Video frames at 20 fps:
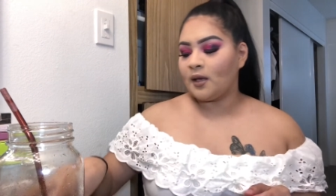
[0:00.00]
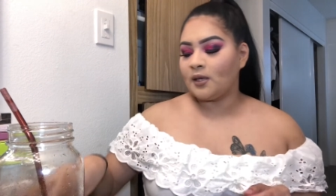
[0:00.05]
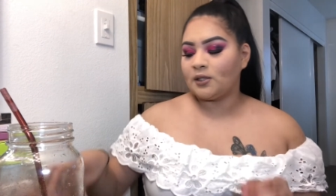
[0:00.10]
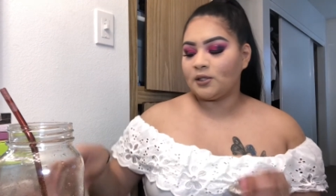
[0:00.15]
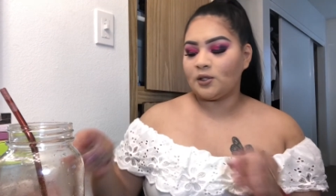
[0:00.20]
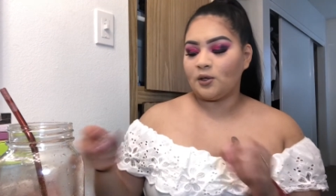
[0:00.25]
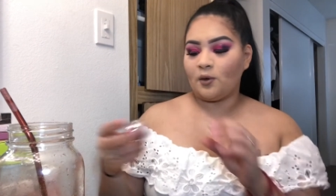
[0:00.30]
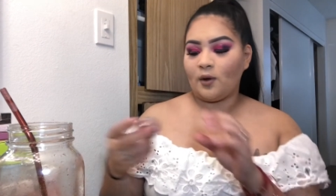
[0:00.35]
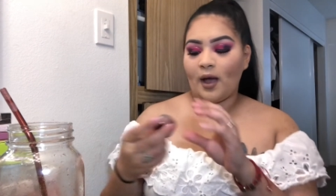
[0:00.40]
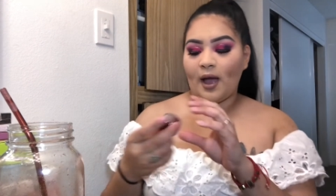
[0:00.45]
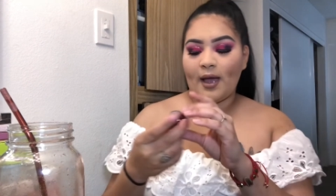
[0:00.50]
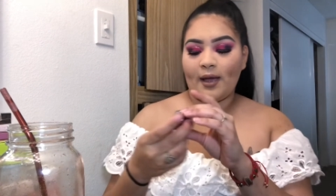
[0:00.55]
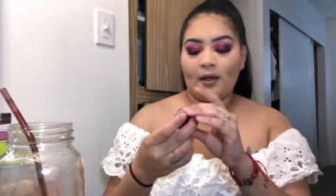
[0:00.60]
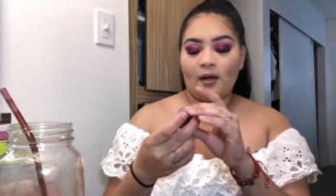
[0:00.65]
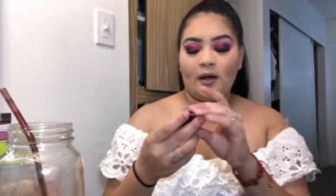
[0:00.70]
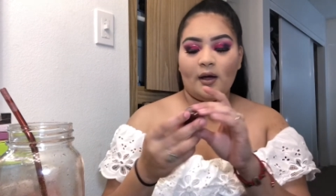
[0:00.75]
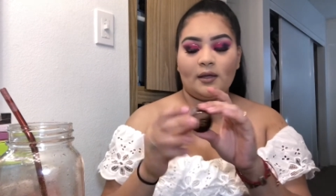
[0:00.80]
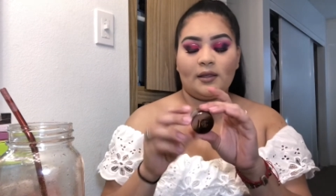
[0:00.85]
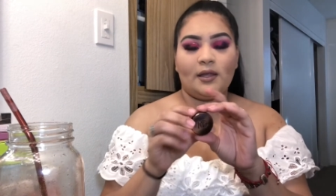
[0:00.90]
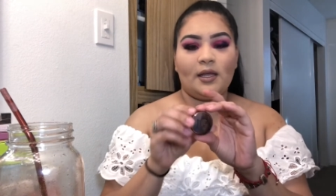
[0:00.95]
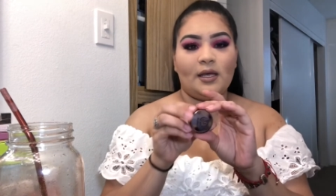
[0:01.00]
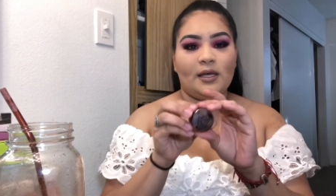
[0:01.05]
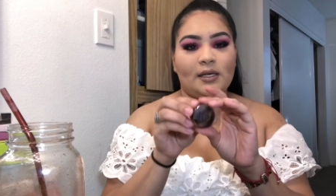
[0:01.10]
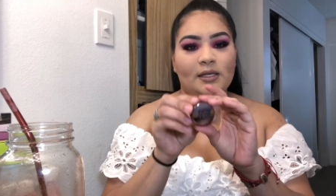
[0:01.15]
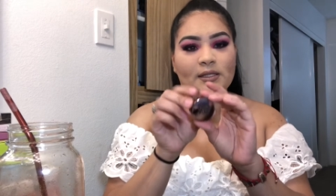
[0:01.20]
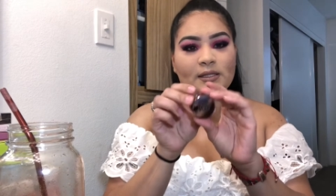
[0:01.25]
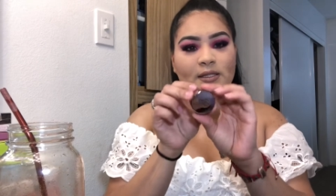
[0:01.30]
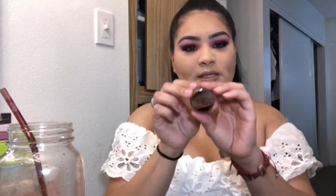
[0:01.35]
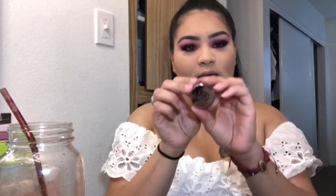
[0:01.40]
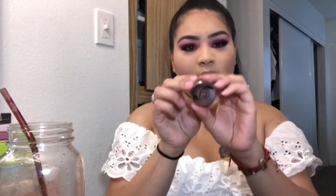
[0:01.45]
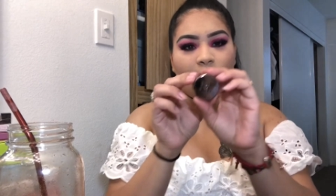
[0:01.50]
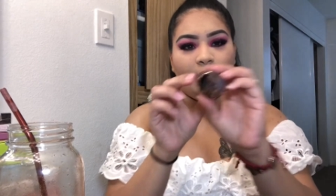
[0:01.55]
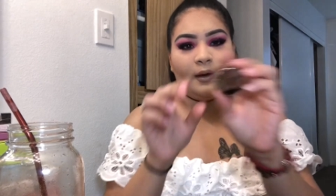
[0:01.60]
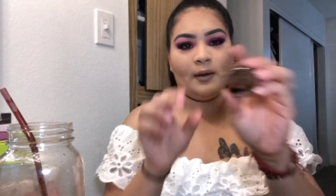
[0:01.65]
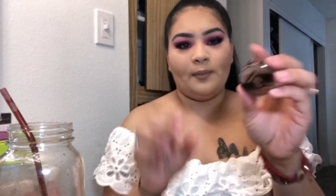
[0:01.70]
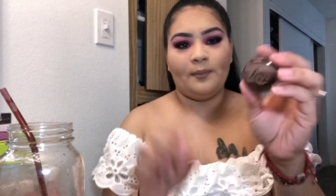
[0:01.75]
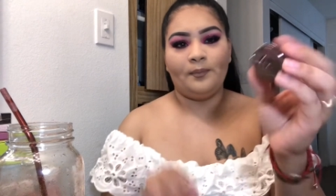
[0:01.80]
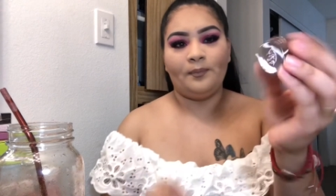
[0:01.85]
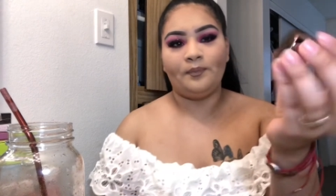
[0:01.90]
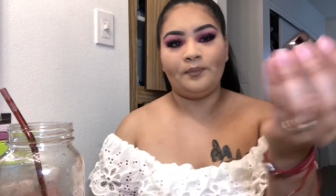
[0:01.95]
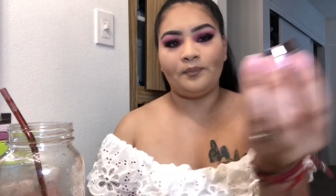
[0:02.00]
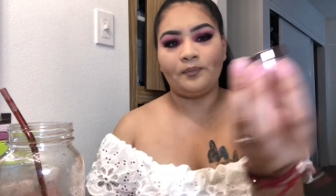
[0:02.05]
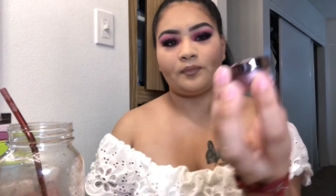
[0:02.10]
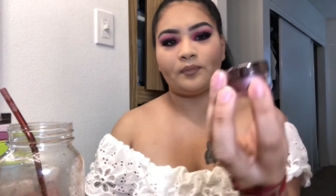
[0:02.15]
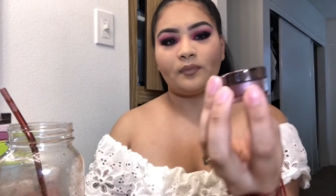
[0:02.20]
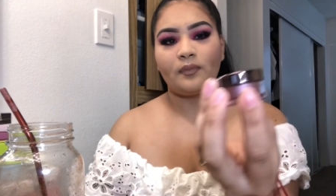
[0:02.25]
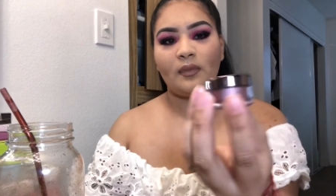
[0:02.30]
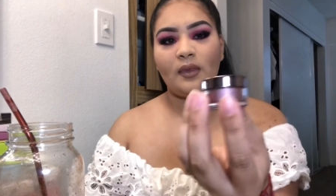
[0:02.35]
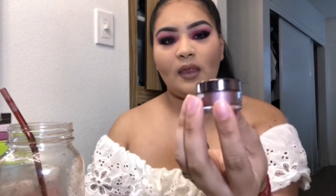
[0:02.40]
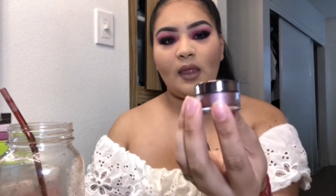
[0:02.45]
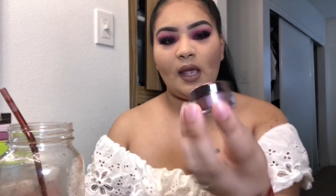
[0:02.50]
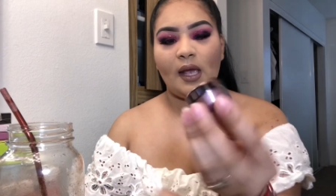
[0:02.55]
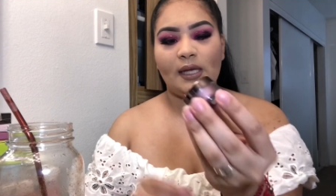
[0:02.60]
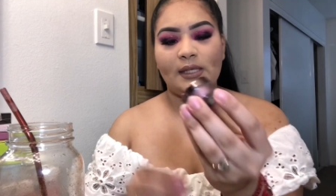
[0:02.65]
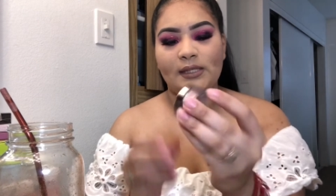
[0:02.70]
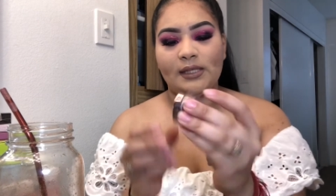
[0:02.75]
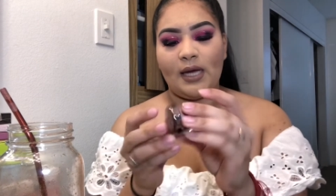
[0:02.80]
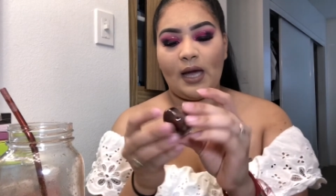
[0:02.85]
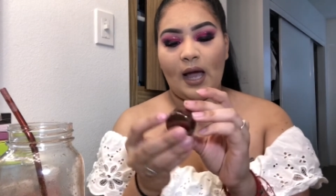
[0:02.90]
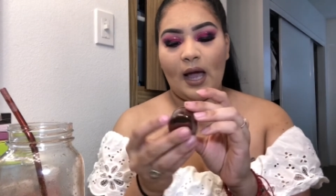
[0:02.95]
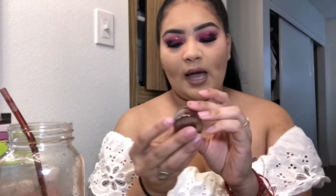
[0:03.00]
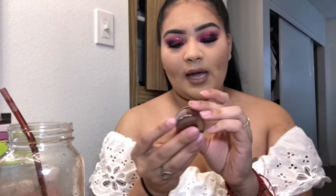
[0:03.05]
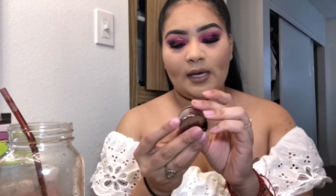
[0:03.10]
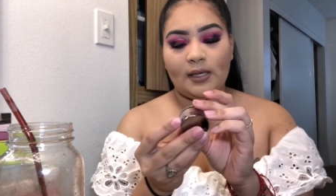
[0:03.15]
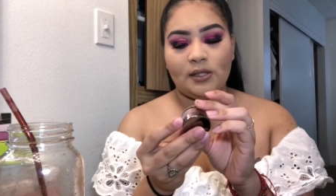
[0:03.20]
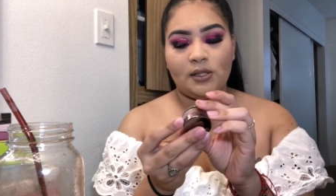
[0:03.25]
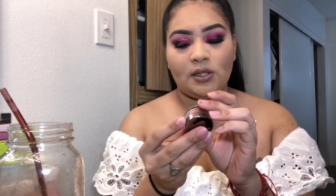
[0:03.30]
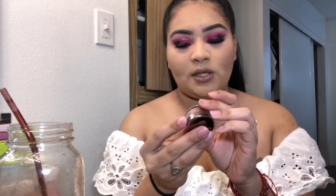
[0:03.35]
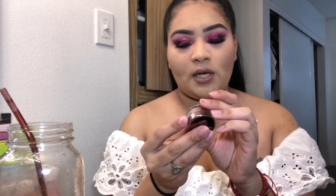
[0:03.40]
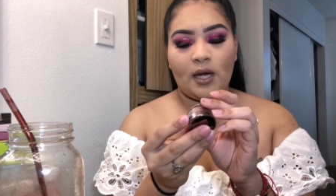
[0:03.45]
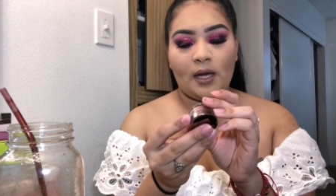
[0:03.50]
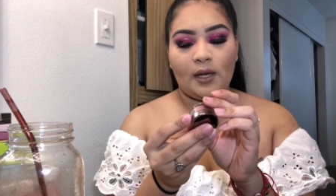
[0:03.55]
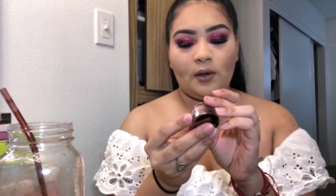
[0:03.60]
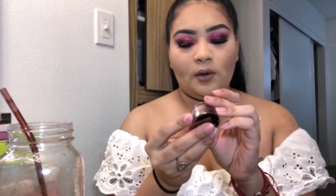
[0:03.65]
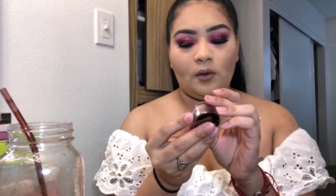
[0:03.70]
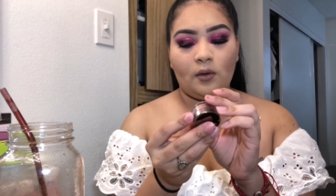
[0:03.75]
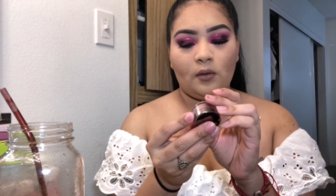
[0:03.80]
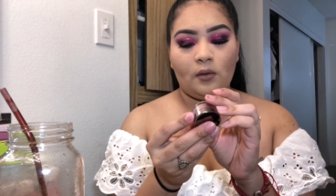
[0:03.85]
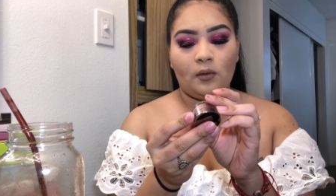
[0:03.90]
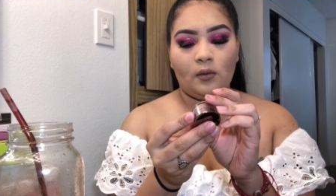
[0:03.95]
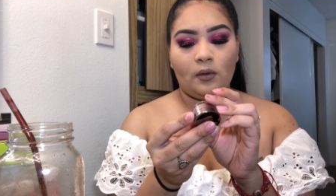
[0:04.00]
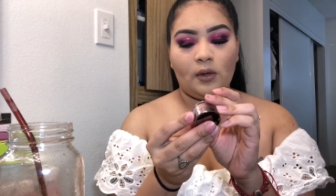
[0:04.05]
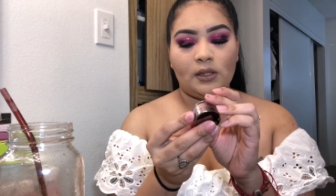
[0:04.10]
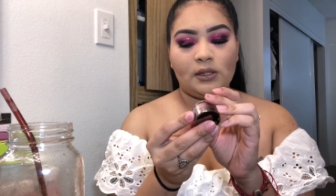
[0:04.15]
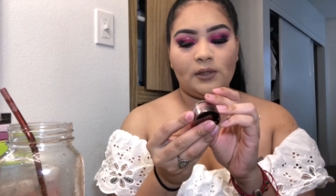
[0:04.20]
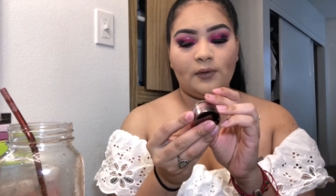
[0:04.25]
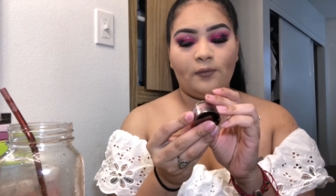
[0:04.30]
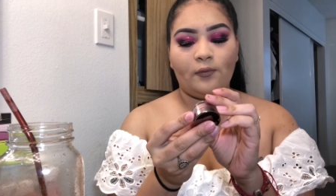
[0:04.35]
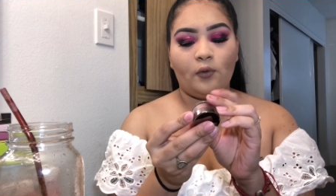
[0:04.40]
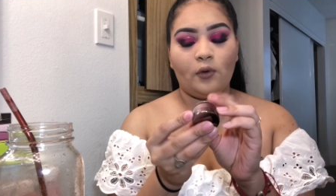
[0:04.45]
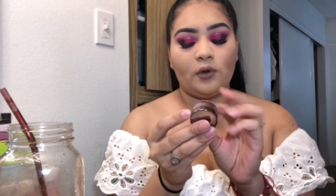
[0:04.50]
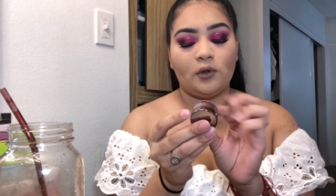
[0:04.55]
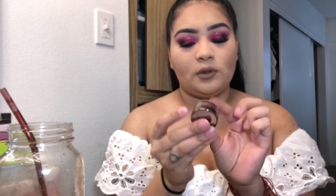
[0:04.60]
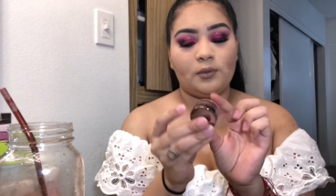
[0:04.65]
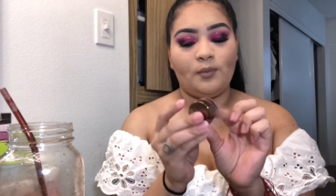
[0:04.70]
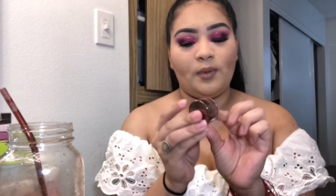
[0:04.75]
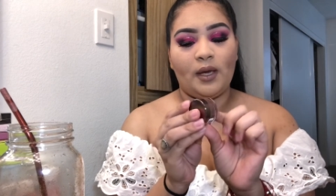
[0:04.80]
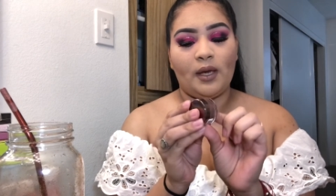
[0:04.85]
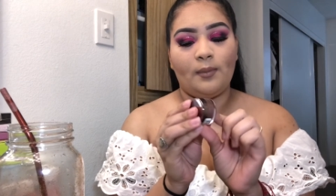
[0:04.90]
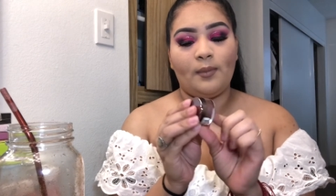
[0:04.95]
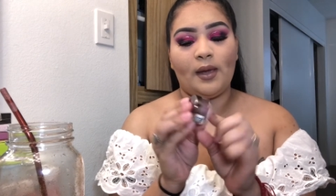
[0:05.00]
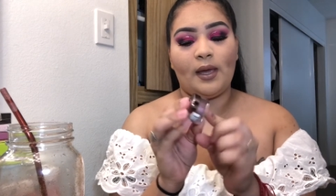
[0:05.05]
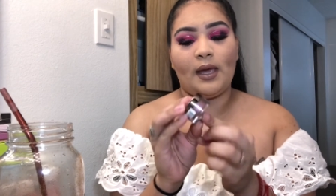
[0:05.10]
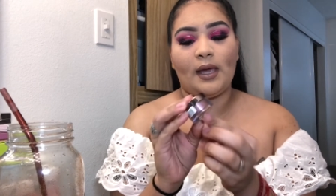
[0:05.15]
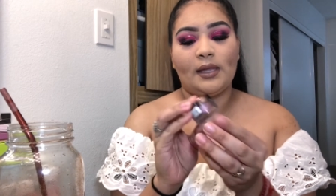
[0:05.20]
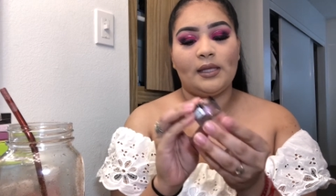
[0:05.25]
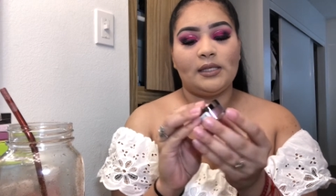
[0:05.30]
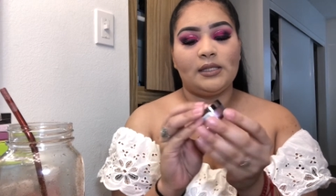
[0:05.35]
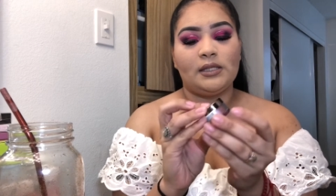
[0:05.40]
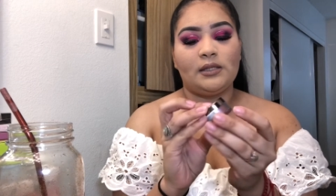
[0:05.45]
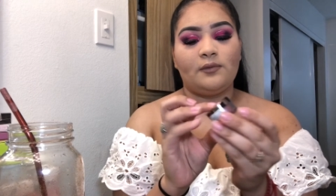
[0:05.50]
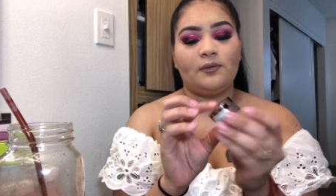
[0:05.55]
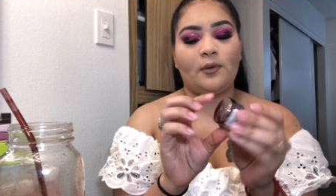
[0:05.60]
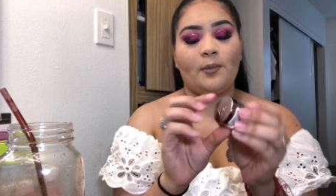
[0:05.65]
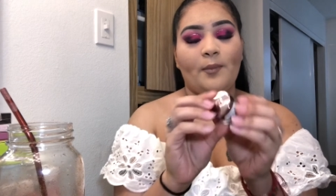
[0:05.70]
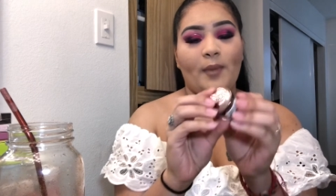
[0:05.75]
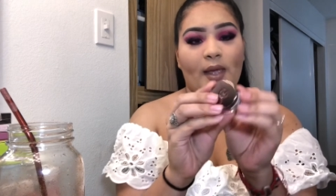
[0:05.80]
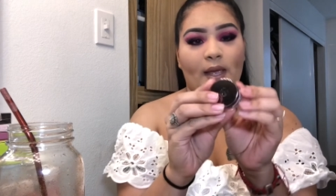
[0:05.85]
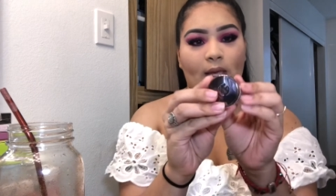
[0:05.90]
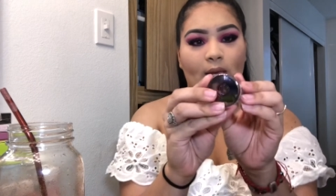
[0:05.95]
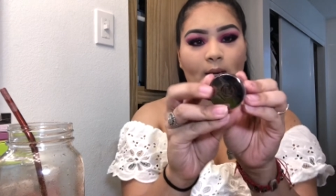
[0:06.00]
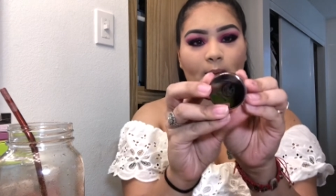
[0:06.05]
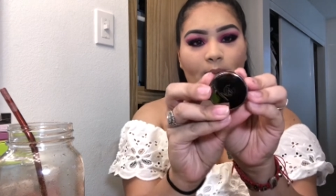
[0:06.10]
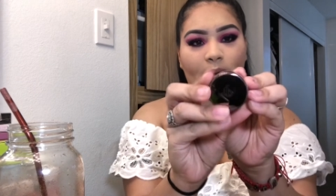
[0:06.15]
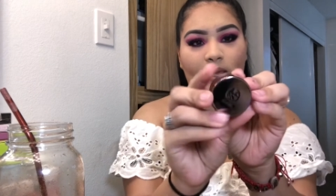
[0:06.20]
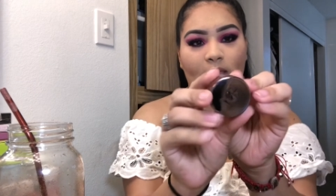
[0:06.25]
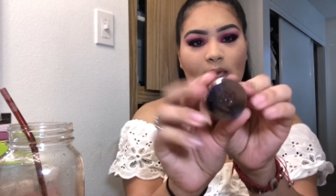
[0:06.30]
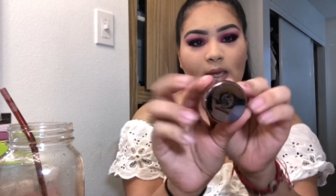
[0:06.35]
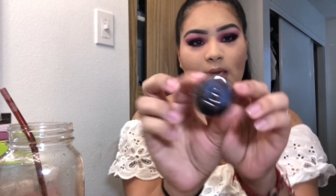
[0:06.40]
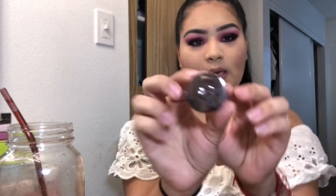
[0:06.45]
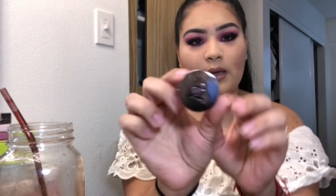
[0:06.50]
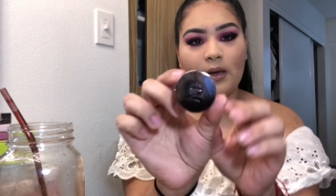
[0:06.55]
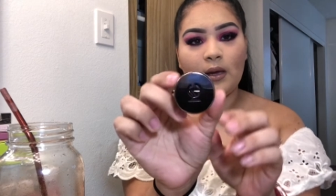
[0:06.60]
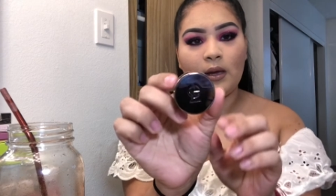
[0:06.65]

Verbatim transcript: So I got this, um, it's an eyeshadow, it's a foiled pigment, and this is from Makeup Geek.